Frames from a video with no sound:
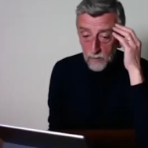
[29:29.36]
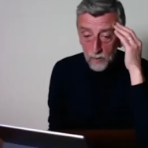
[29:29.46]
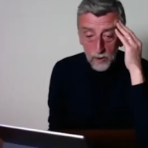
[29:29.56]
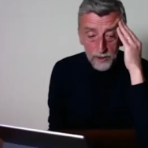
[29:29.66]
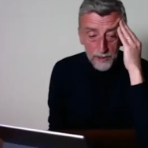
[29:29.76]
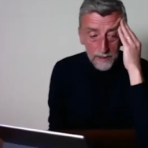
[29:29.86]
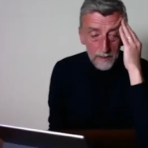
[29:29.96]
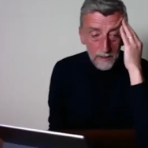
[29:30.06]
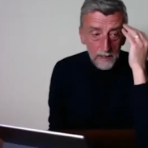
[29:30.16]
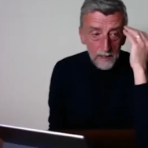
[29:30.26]
watching,
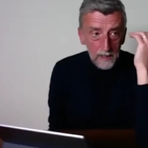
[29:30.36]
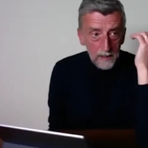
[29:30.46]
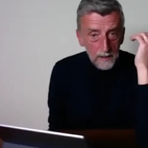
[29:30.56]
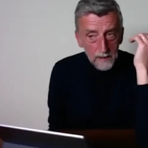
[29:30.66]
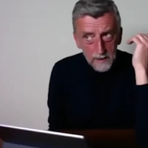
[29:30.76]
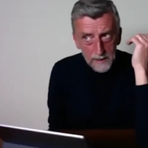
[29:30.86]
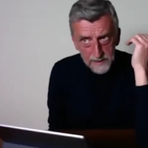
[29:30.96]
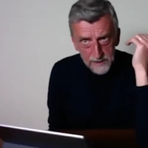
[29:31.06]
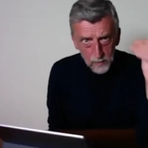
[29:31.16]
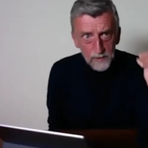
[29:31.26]
it's
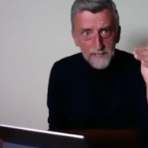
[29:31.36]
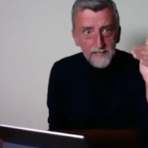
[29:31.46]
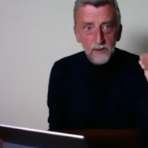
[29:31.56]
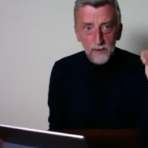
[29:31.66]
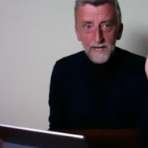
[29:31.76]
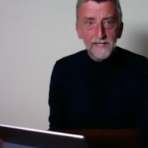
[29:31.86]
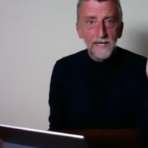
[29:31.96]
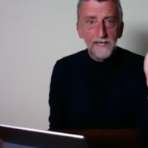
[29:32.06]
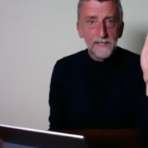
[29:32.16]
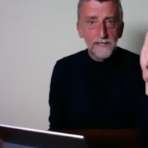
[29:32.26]
so easy to
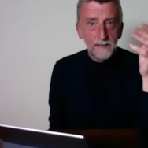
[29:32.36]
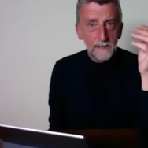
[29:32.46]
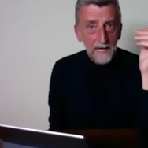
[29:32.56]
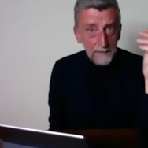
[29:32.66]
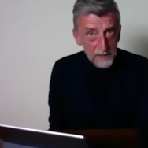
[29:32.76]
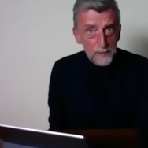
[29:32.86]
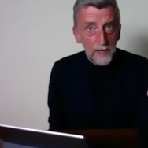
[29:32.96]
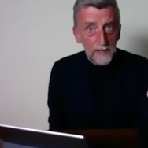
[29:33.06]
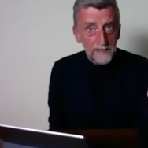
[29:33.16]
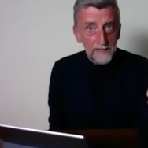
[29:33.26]
access image
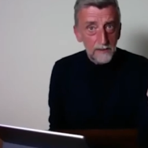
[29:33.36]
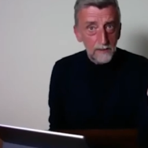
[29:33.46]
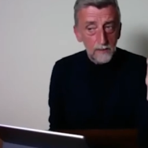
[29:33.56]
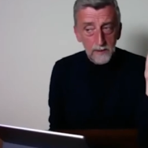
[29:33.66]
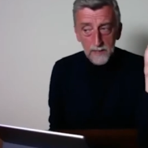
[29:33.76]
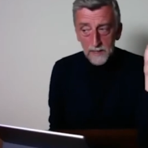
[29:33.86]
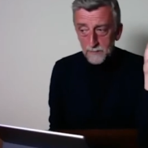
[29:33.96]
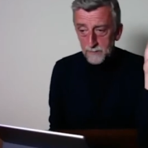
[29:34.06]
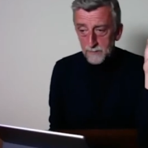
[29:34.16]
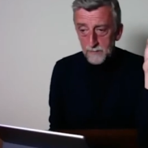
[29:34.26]
buyers now.
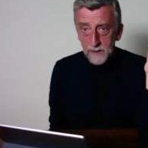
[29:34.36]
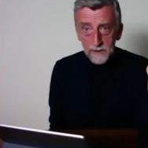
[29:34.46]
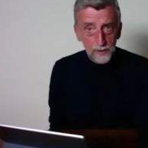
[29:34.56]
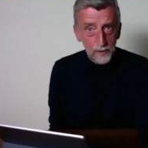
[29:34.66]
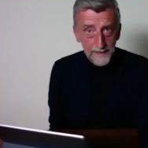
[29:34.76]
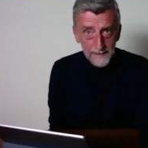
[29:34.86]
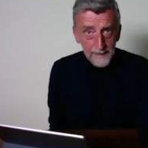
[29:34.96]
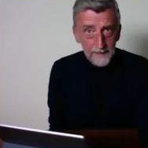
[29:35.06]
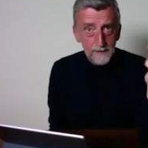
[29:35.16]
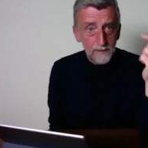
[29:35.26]
Um, through
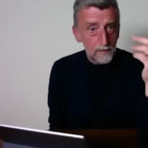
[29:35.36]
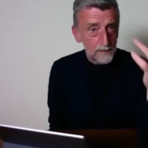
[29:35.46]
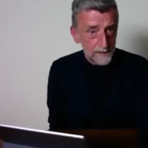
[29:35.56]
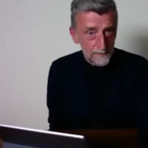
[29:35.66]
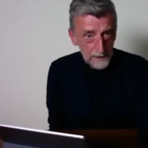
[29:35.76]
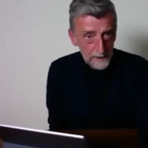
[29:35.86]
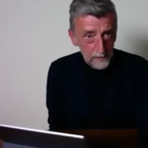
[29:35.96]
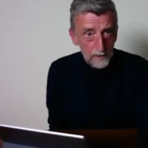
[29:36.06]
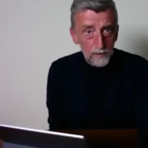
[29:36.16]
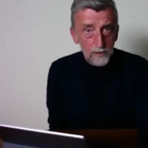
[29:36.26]
LinkedIn, something that I know
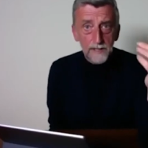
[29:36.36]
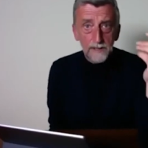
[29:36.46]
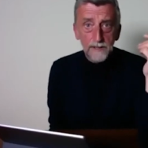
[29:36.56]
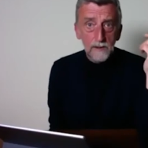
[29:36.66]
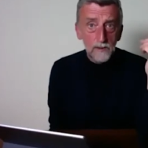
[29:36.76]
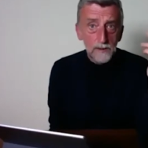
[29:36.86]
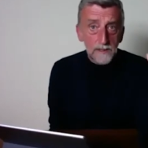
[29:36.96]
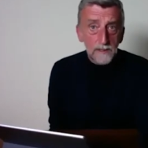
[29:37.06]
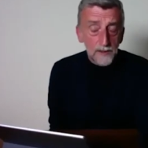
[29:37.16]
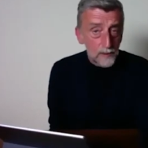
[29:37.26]
that you're starting to use,
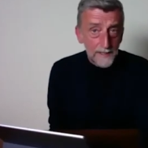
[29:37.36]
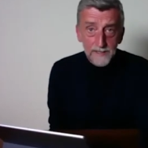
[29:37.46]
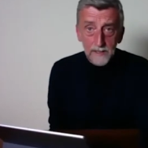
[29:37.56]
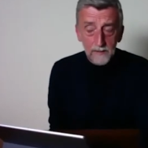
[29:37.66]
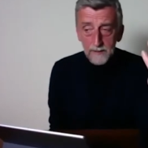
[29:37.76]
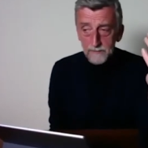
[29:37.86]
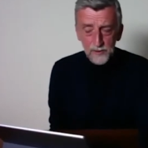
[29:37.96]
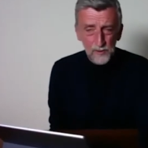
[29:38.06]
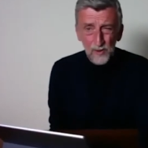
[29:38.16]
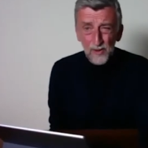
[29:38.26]
through Instagram,
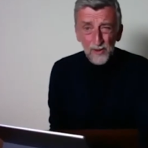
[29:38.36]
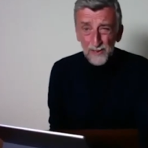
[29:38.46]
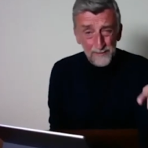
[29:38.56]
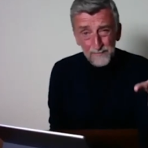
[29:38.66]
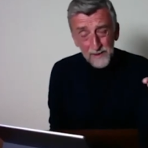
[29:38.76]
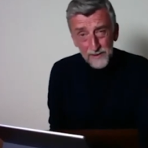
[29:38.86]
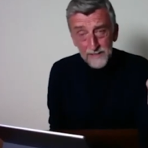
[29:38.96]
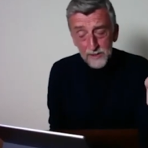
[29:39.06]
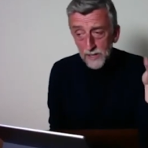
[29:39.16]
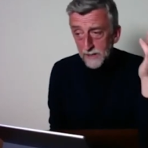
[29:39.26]
through all the crazy
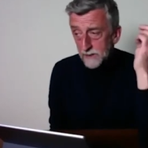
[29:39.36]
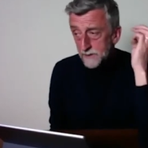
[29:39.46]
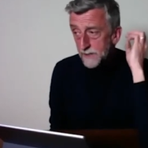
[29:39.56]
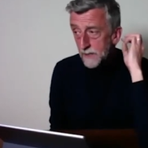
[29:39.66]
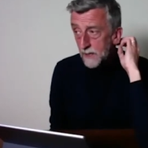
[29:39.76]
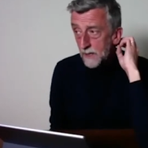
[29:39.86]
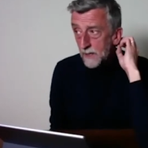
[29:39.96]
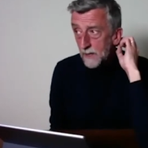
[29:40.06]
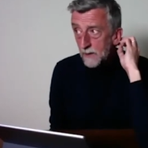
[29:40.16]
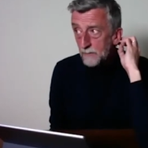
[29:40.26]
channels.
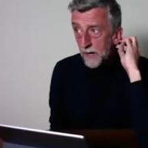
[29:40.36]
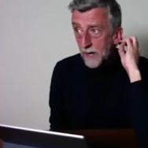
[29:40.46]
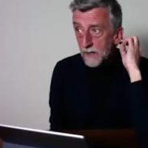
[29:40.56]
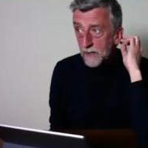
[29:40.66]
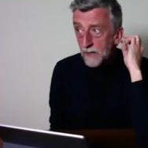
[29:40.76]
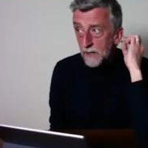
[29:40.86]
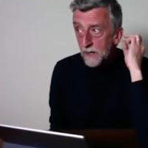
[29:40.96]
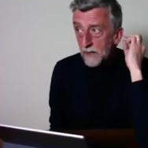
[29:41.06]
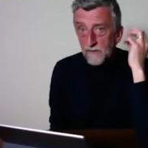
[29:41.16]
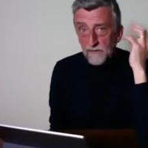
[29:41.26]
But
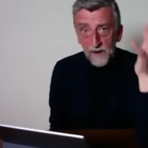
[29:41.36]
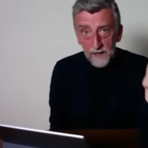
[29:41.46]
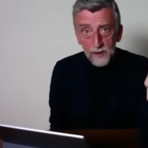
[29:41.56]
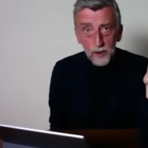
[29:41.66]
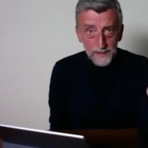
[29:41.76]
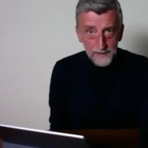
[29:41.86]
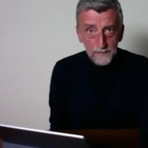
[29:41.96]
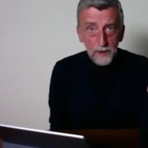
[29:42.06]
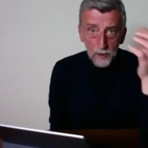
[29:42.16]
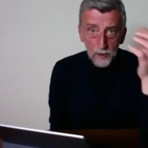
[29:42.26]
the value in
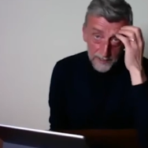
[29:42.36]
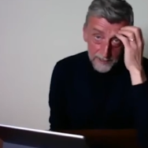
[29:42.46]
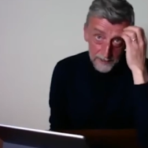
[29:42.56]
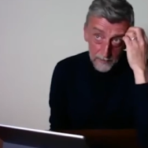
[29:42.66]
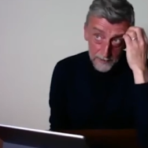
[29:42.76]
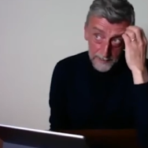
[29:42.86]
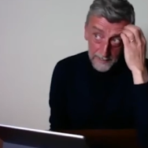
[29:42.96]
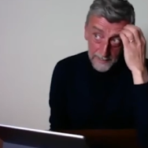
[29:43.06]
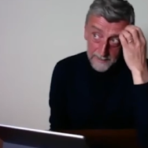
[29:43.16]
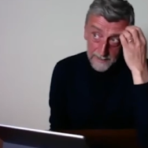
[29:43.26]
somebody who reaches out and
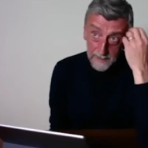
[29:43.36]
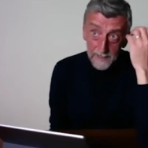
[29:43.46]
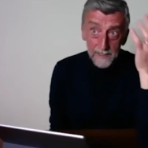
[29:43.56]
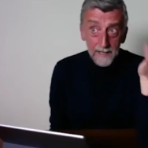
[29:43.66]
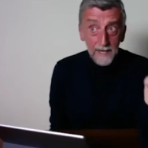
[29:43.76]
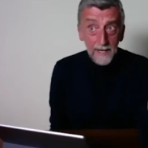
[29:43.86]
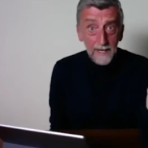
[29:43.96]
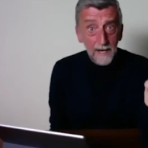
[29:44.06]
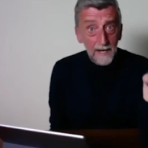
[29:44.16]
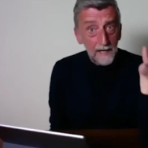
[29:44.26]
says, Hey,
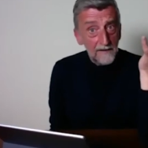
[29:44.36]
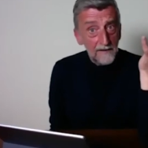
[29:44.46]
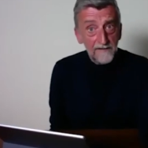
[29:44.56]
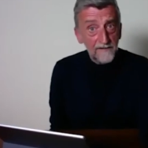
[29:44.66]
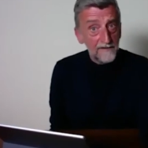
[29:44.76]
I love